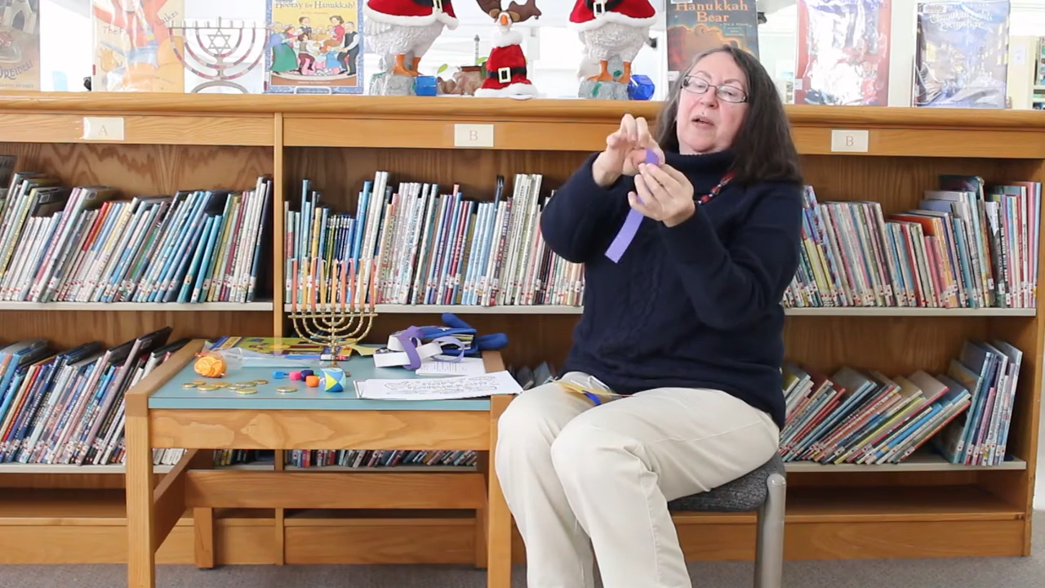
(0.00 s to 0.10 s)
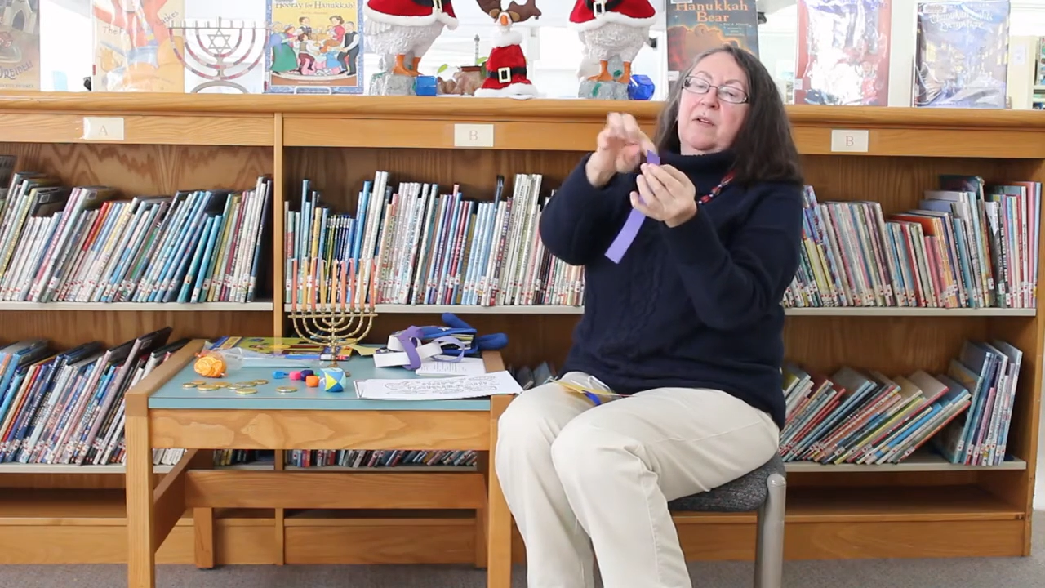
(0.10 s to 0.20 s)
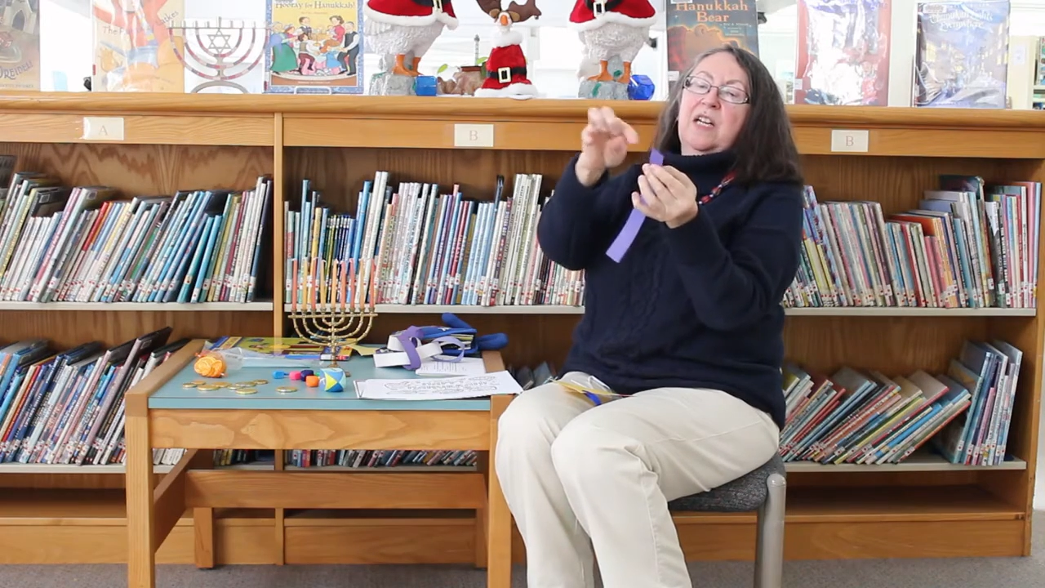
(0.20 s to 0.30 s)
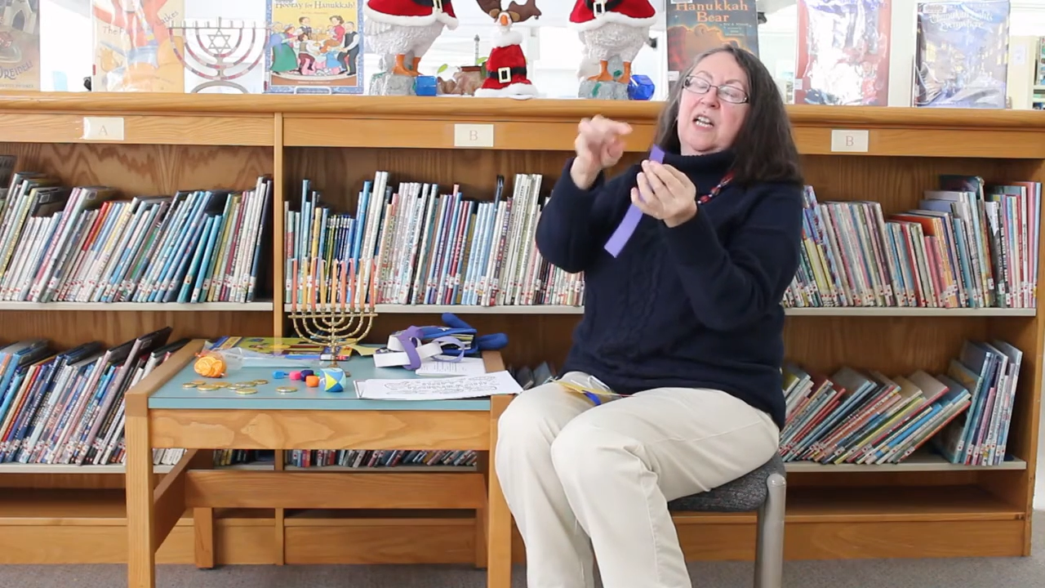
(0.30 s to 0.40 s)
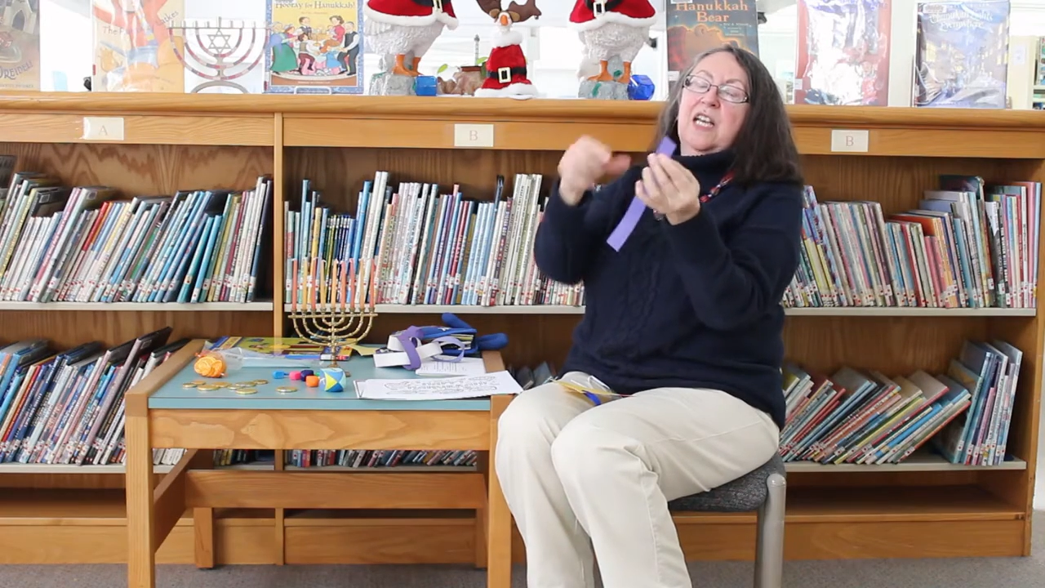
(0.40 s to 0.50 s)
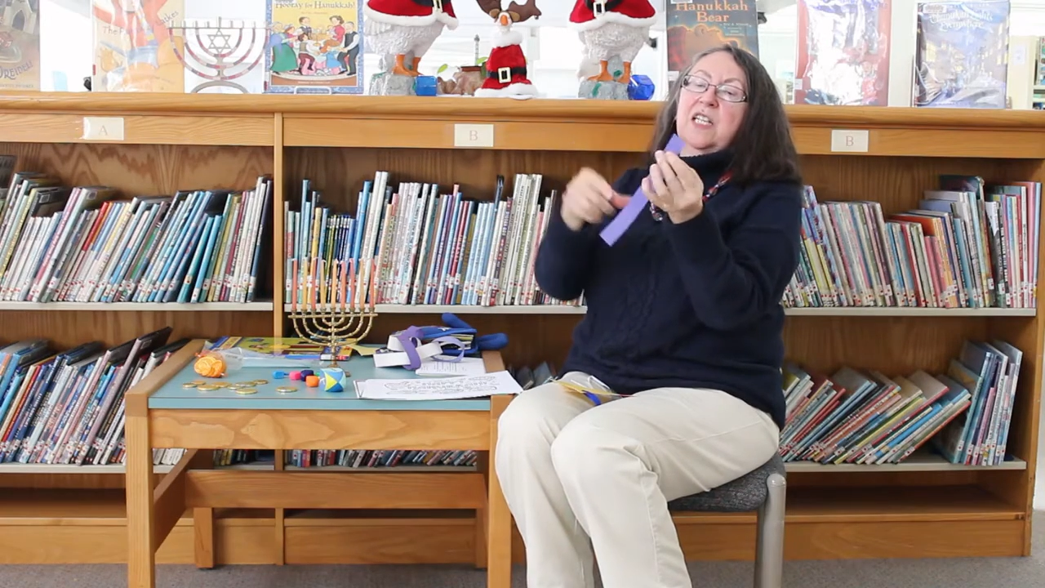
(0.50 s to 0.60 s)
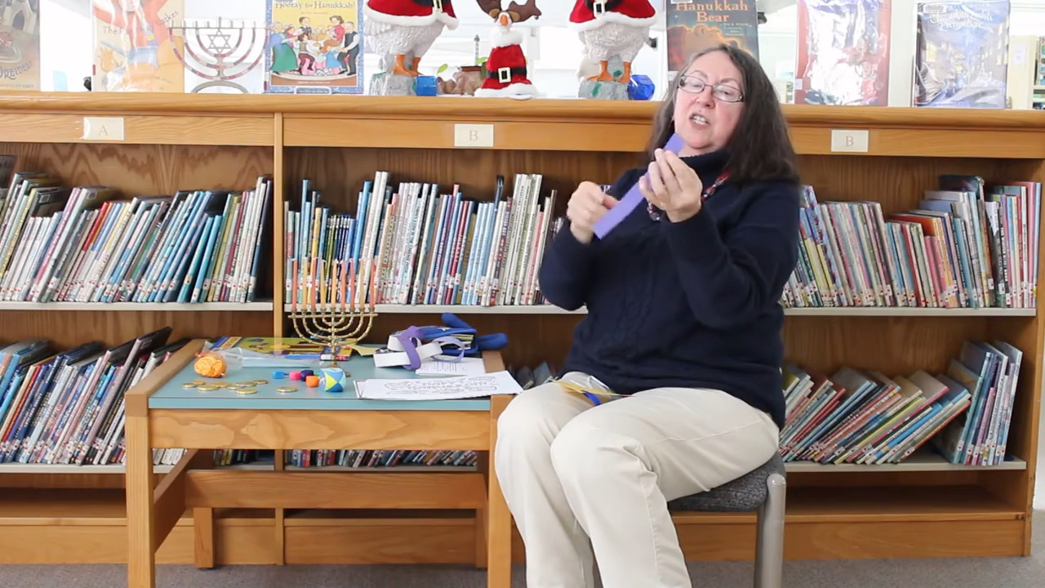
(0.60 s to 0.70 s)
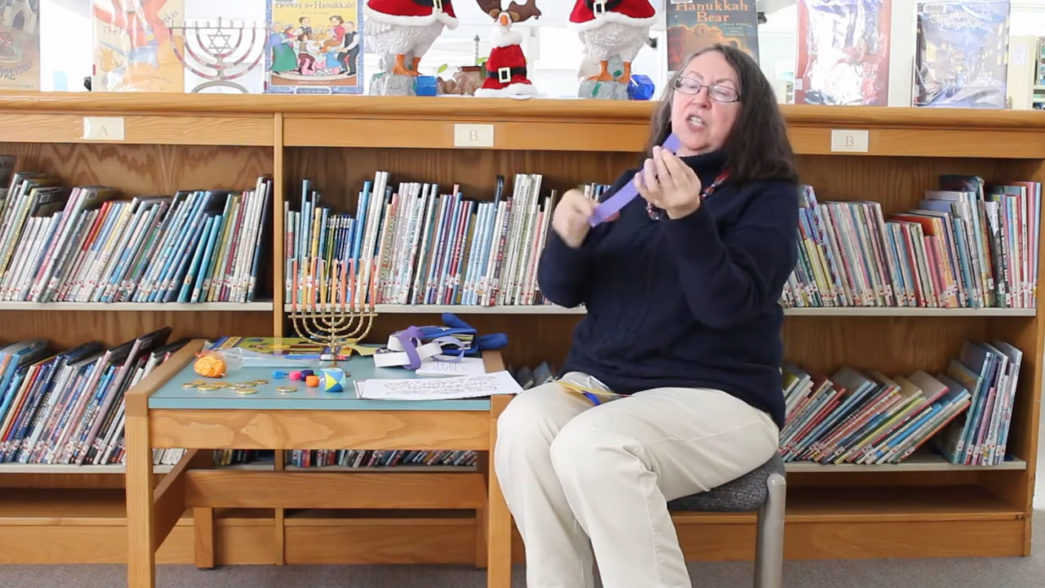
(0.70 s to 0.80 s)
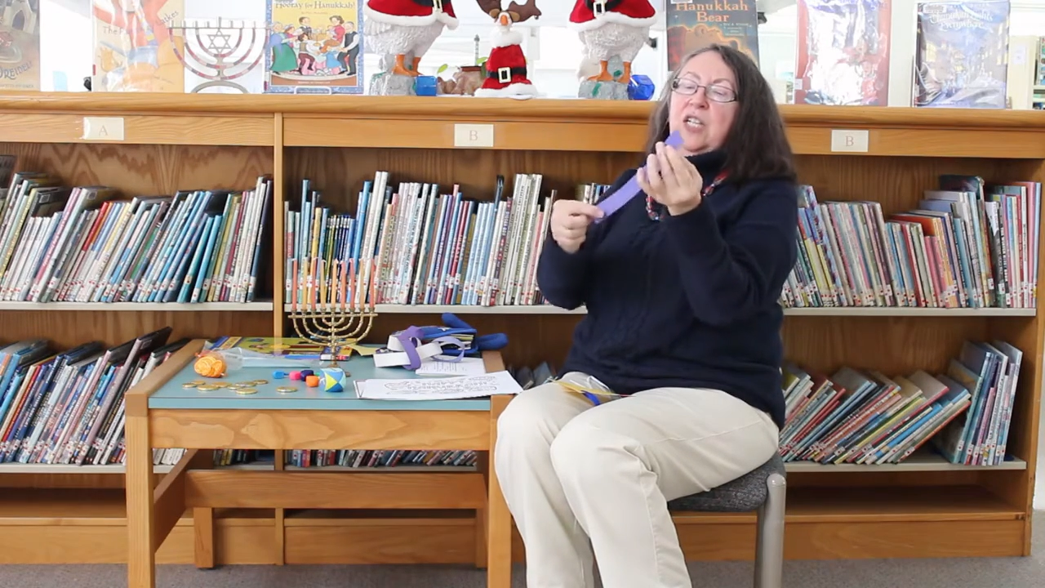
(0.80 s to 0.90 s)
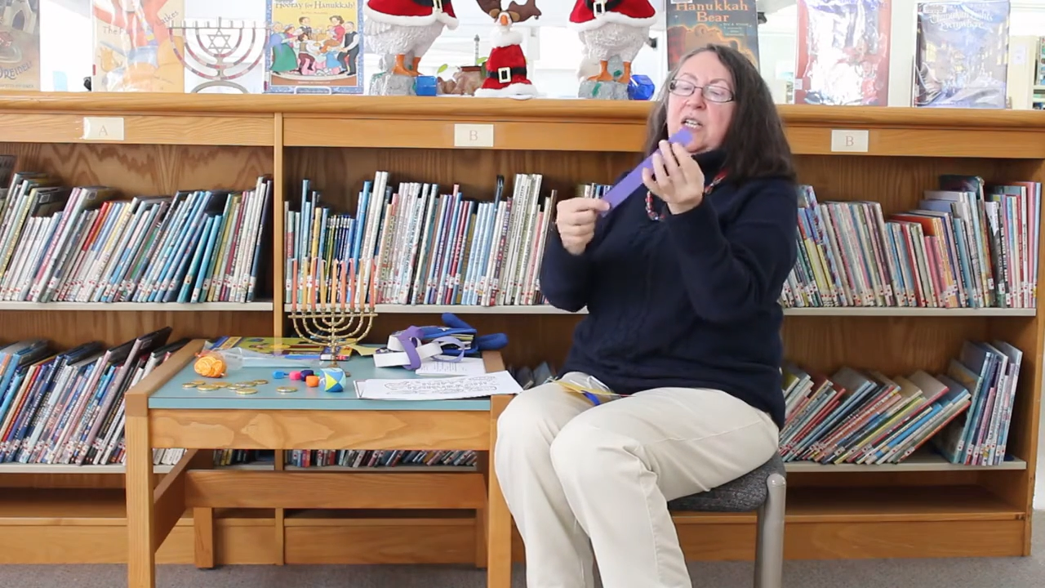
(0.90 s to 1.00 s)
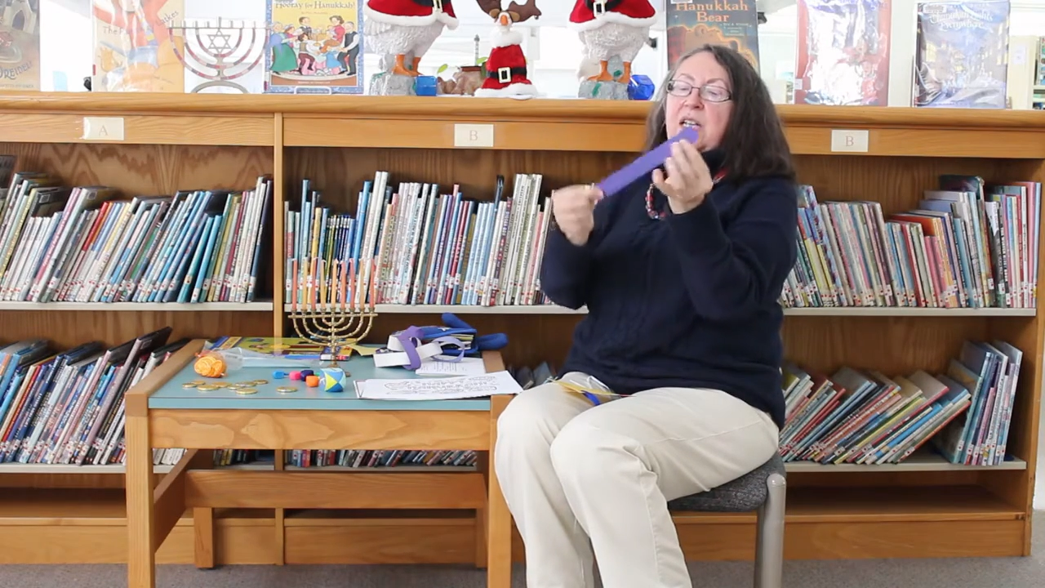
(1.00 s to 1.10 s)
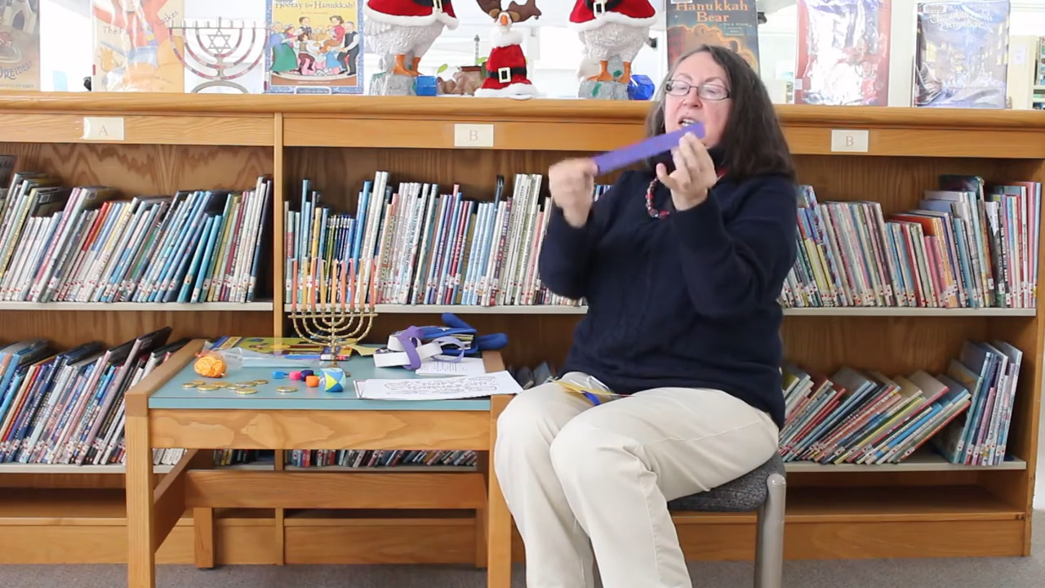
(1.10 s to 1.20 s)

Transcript: about 1 inch,